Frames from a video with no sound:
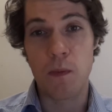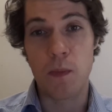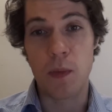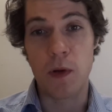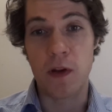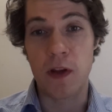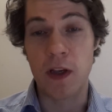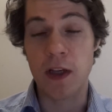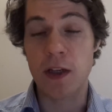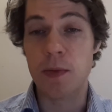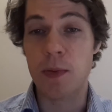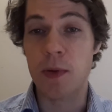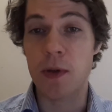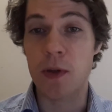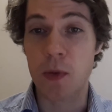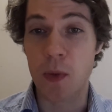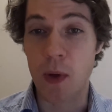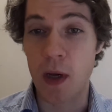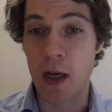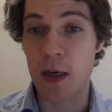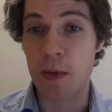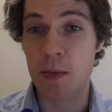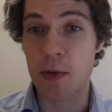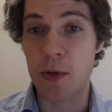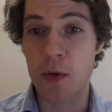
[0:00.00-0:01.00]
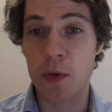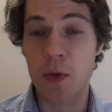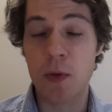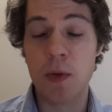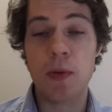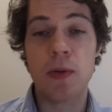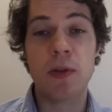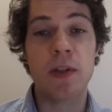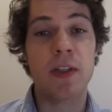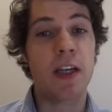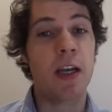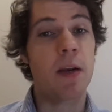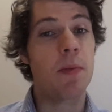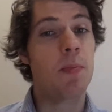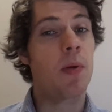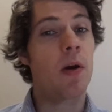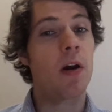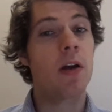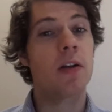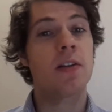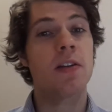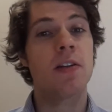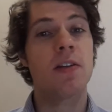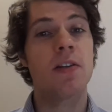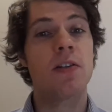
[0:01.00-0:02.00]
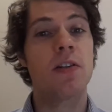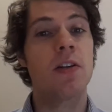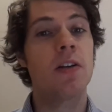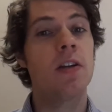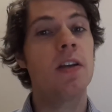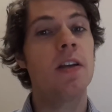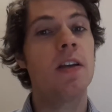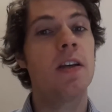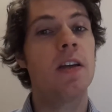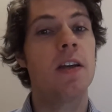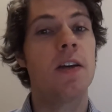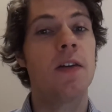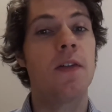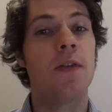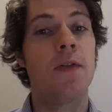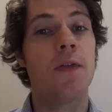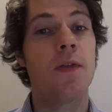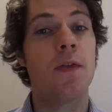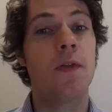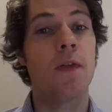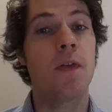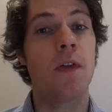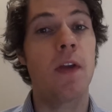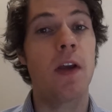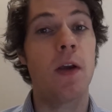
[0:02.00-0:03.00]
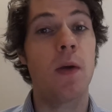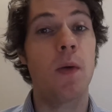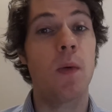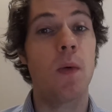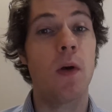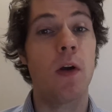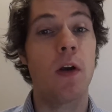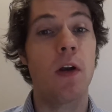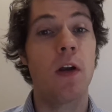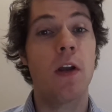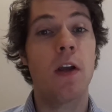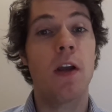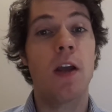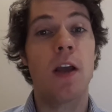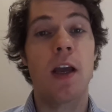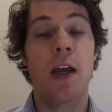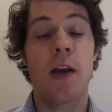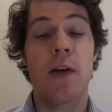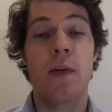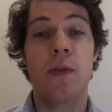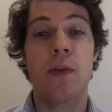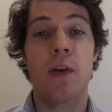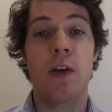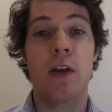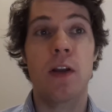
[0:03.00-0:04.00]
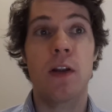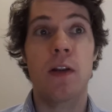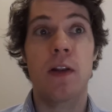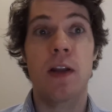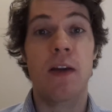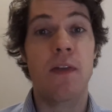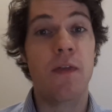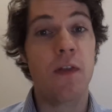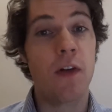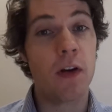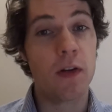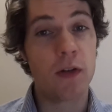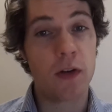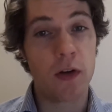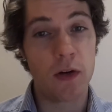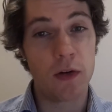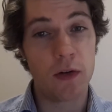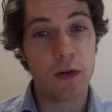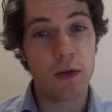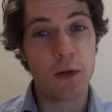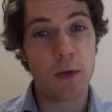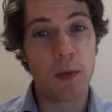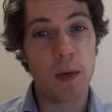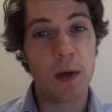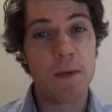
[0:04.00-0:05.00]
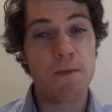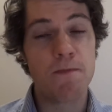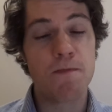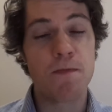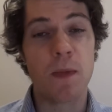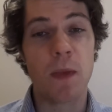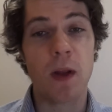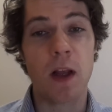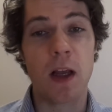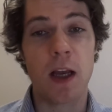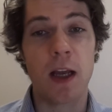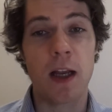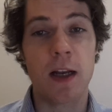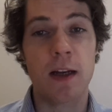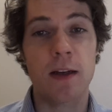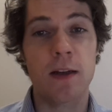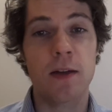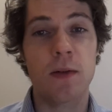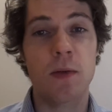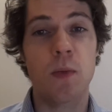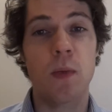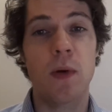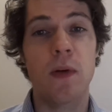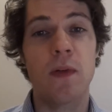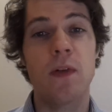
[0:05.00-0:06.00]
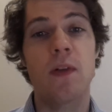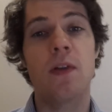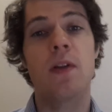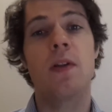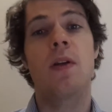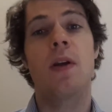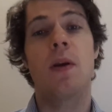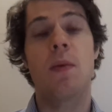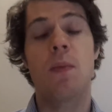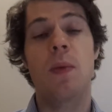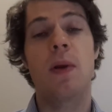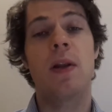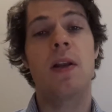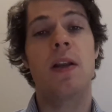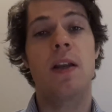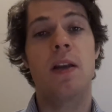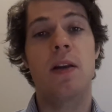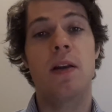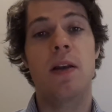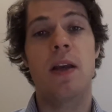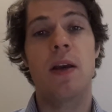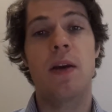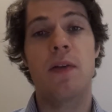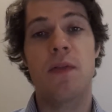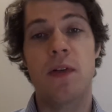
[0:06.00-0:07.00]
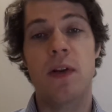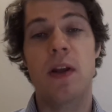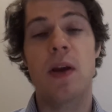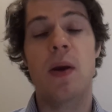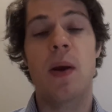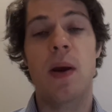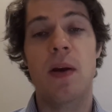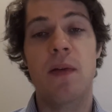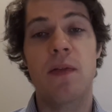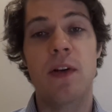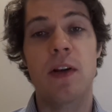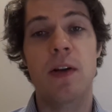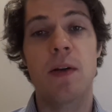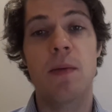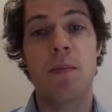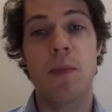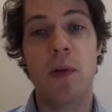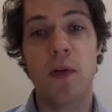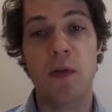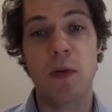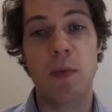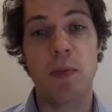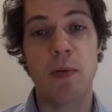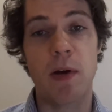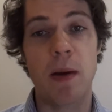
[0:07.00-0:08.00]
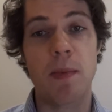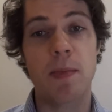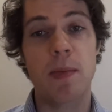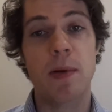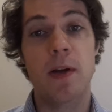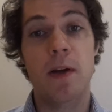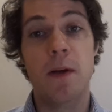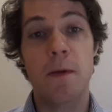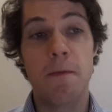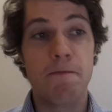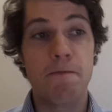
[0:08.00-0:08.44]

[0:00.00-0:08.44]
Participants were eligible to take part in the study if they were having their first colonoscopy and if they were having Moviprep.